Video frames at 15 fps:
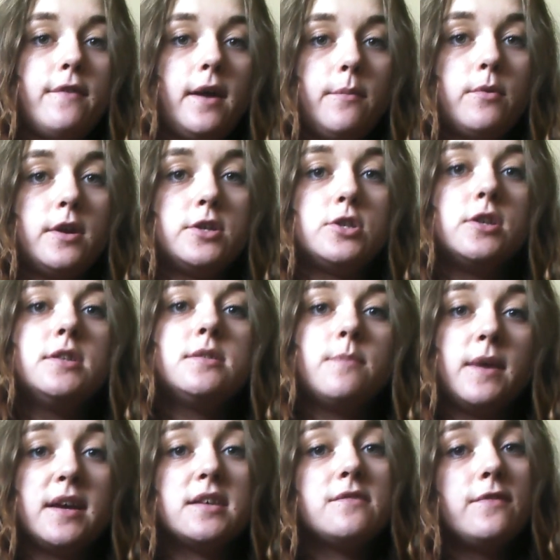vibrations
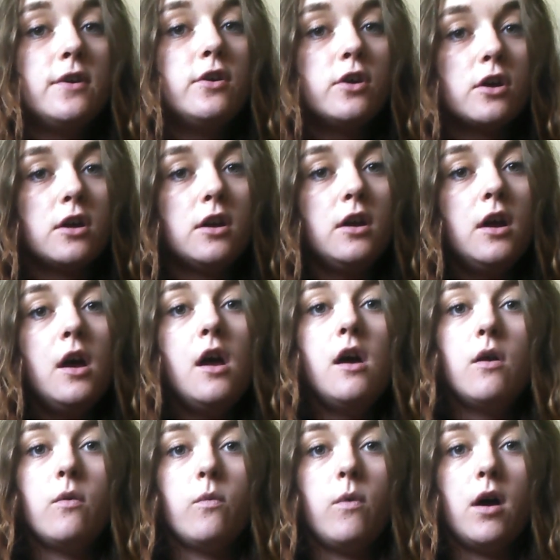make us feel good,
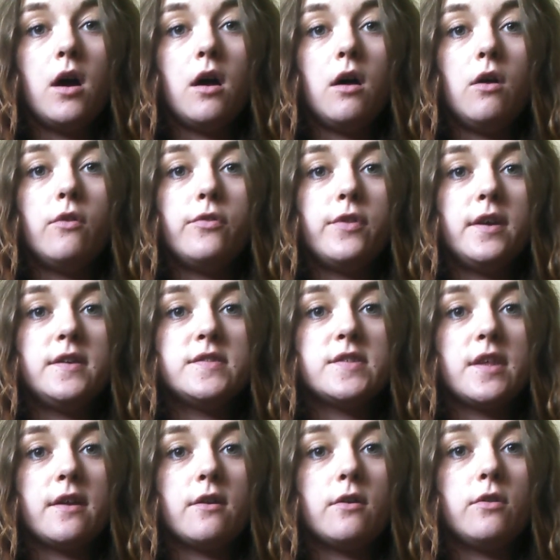while things
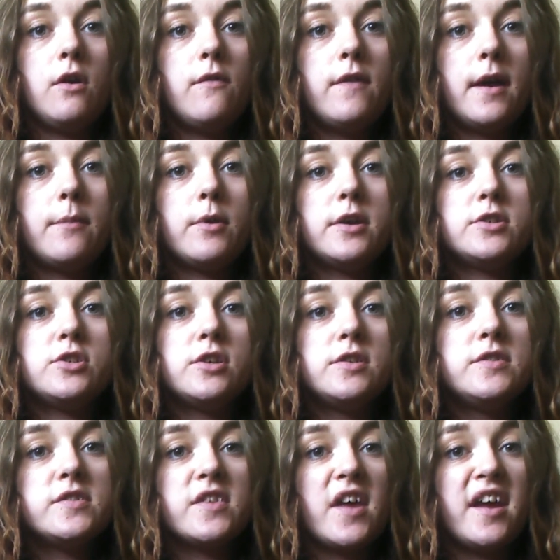that are low
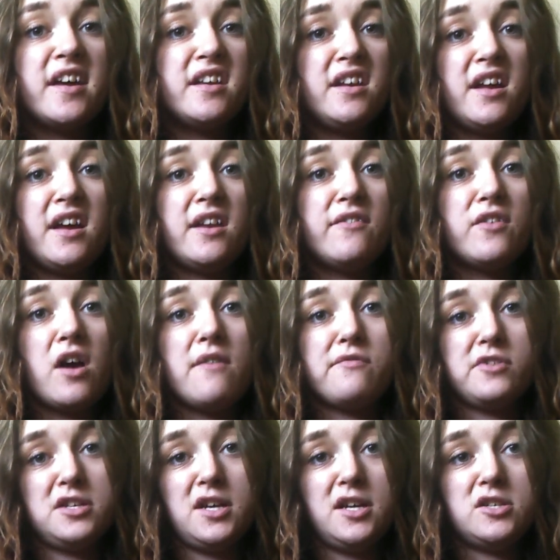vibrations like negative
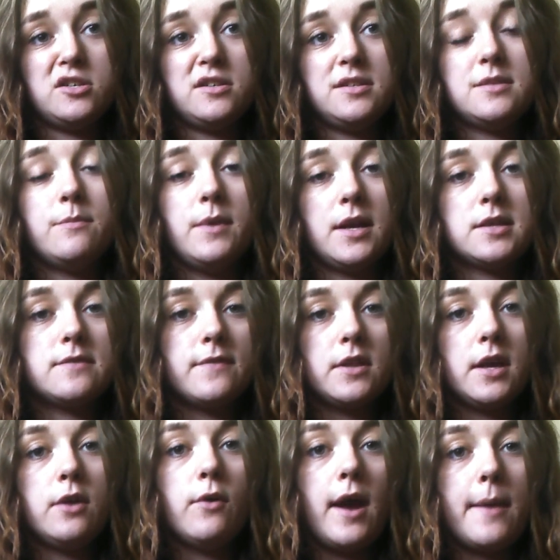confrontations make us feel
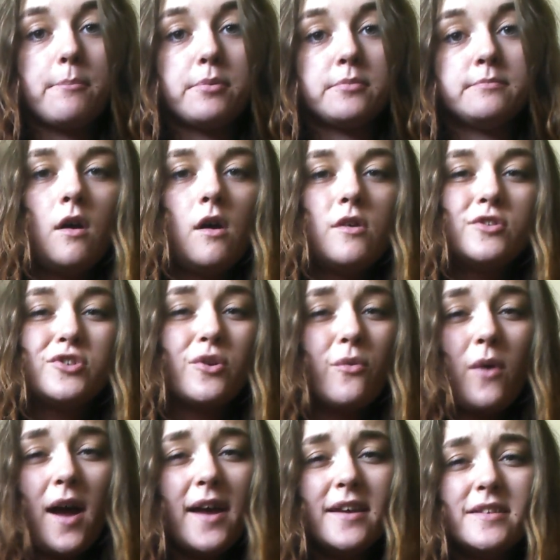like crap. So
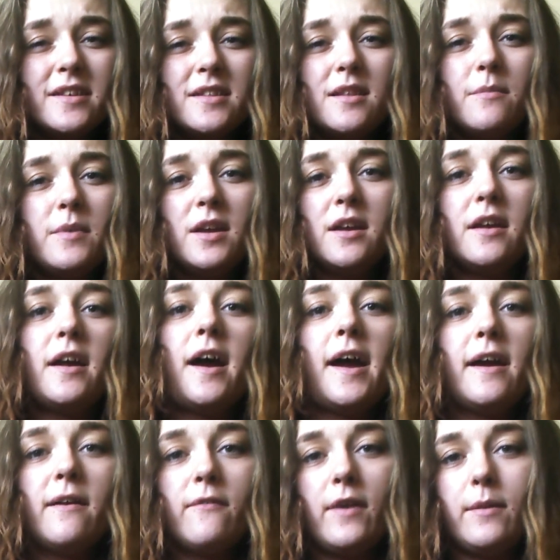why is it that being at a
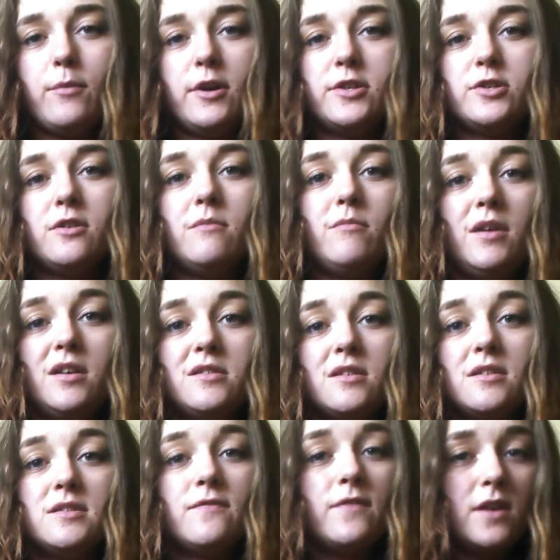higher vibration makes
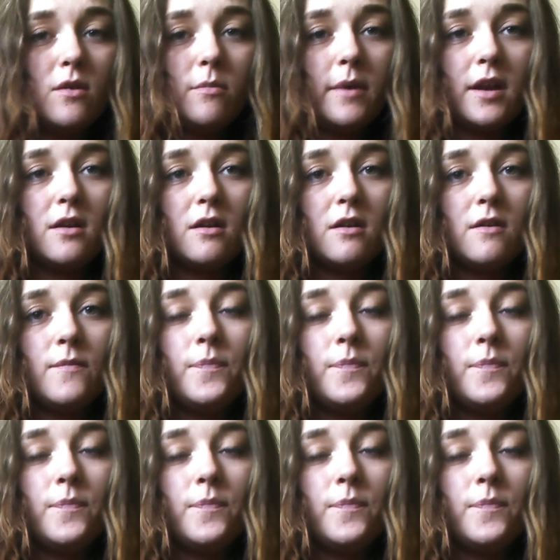us feel better?